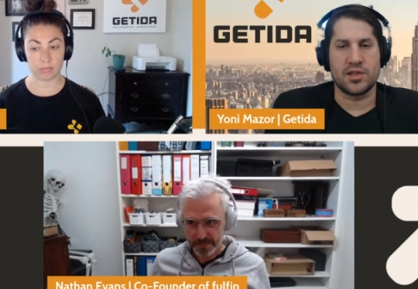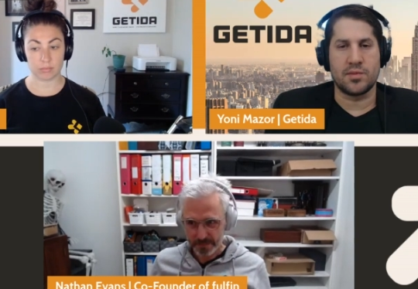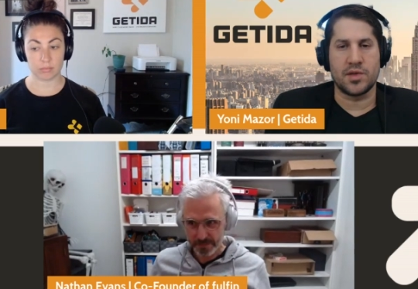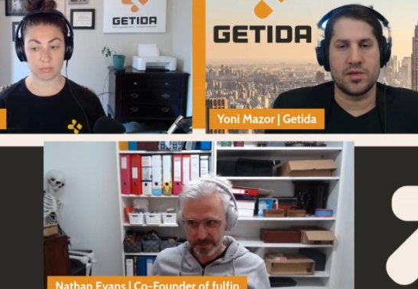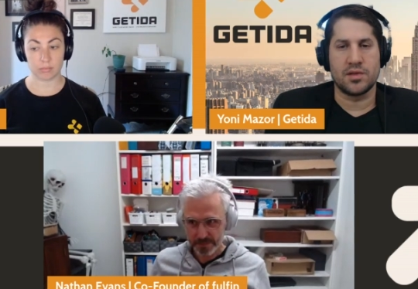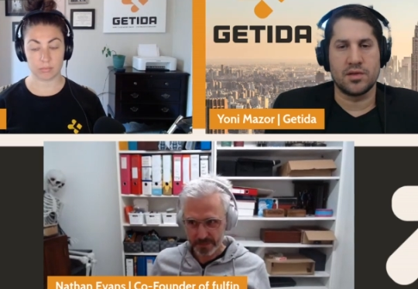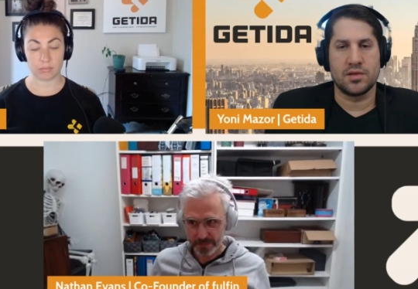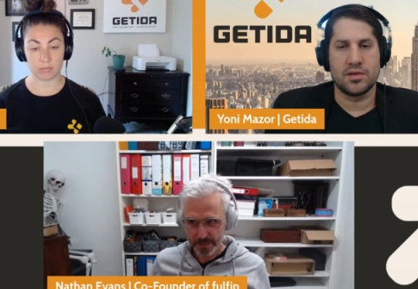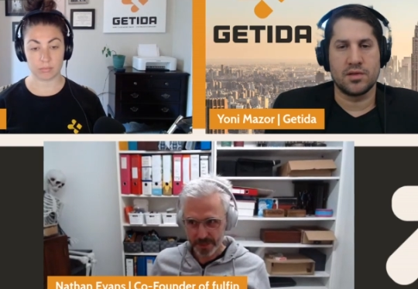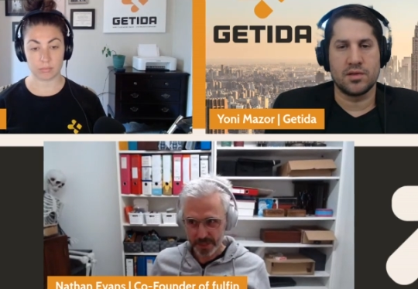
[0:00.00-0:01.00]
Speaker 1: Mm,
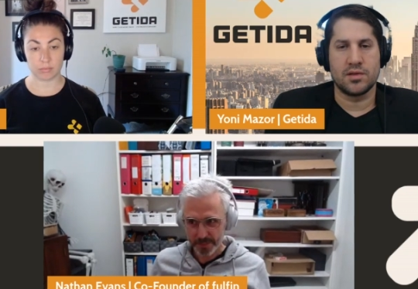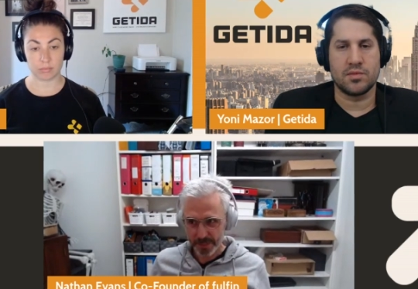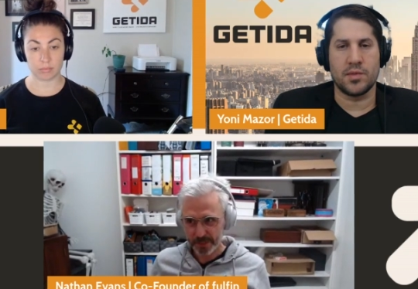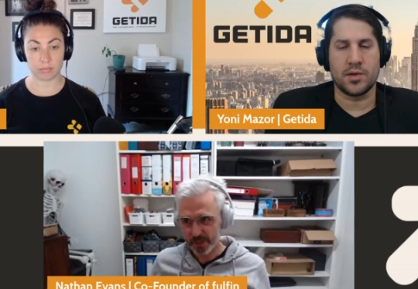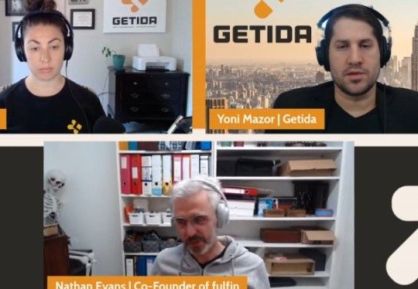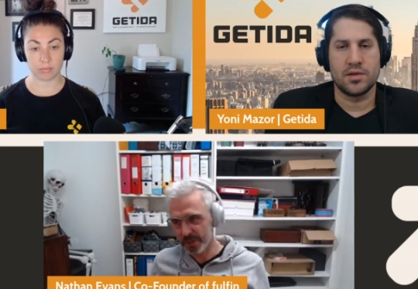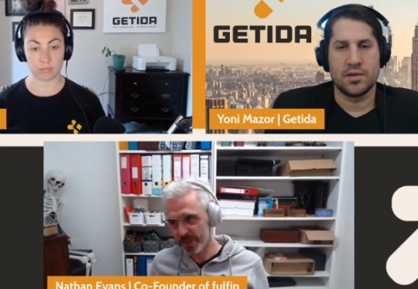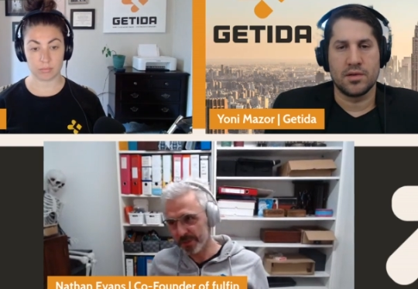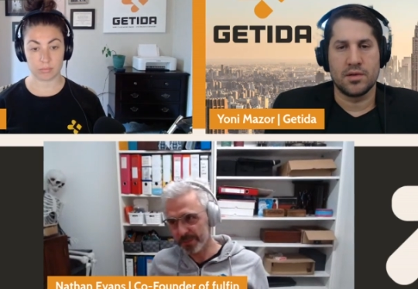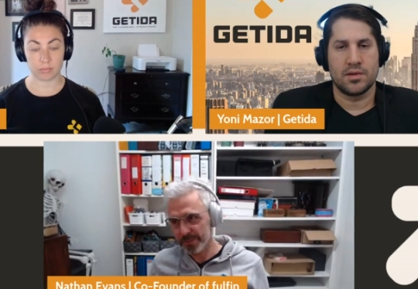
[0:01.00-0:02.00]
I think it depends on
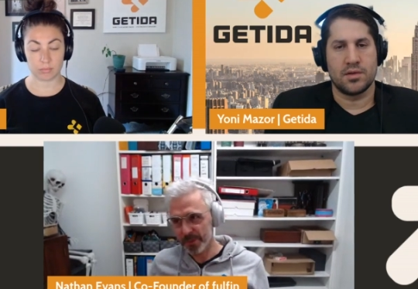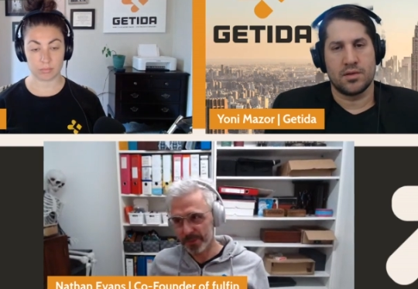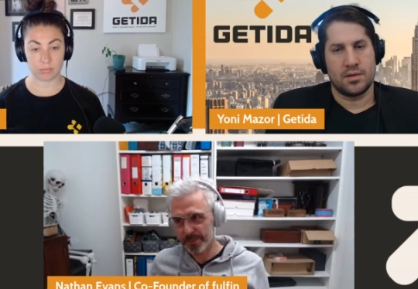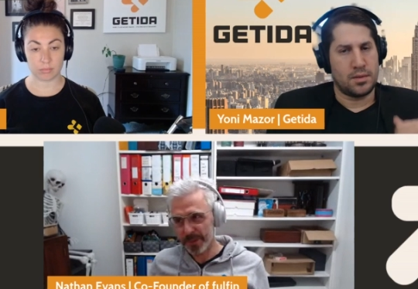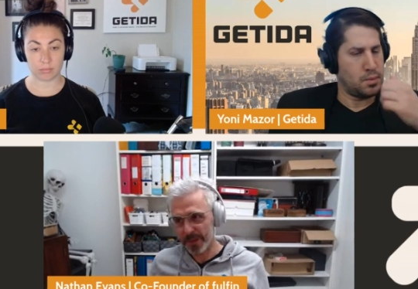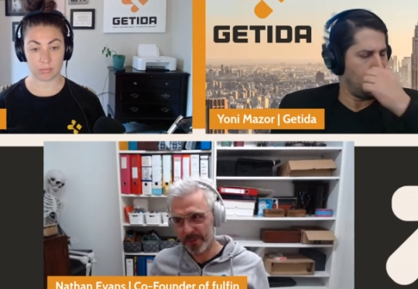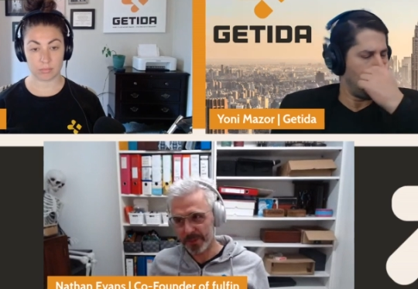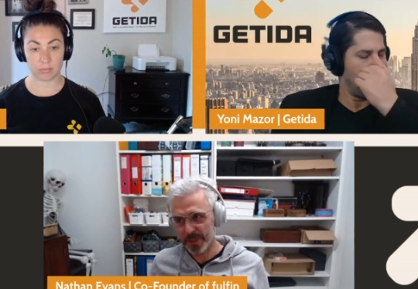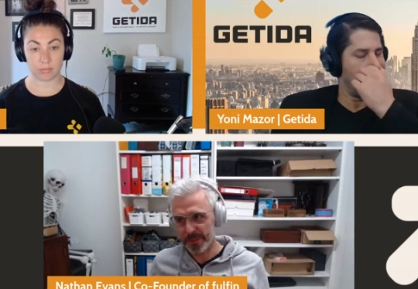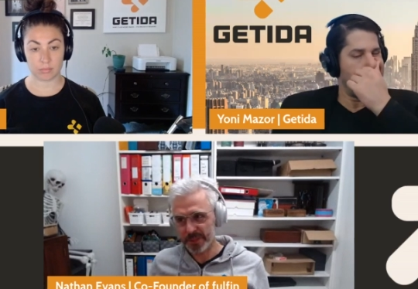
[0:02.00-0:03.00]
your your
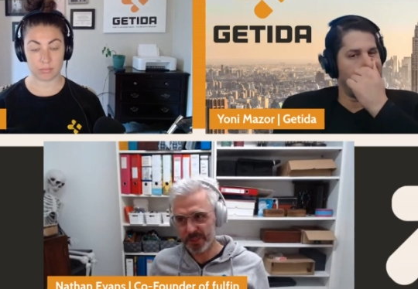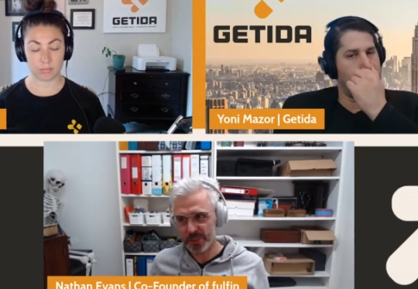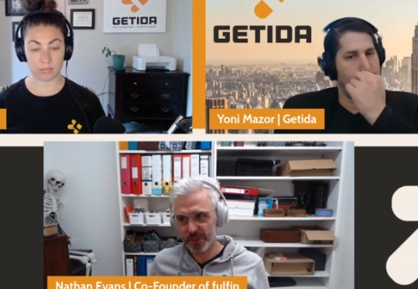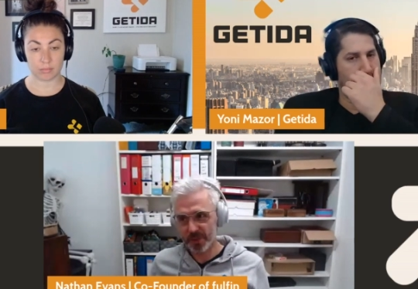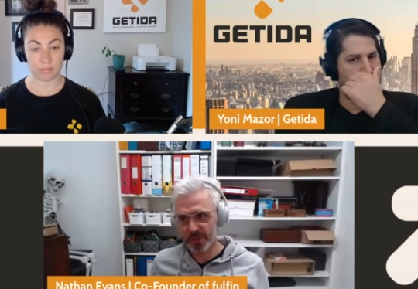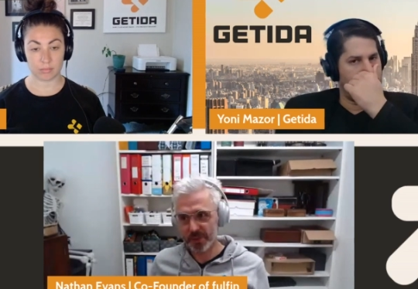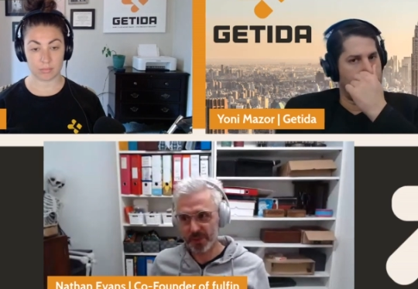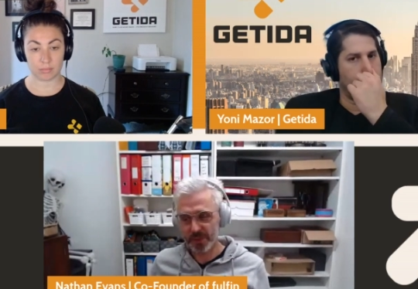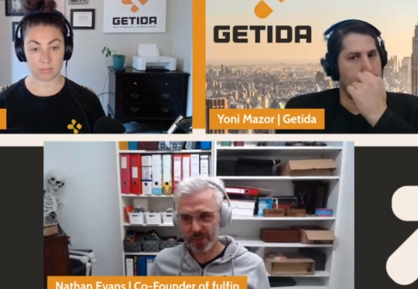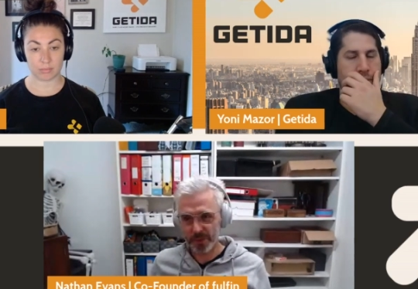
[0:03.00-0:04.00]
platform and the business you're
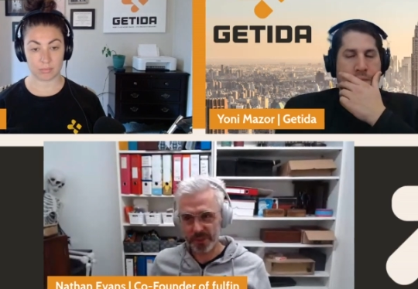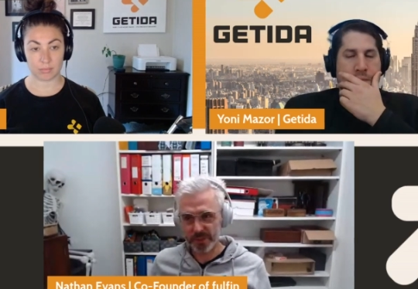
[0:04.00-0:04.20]
you're doing.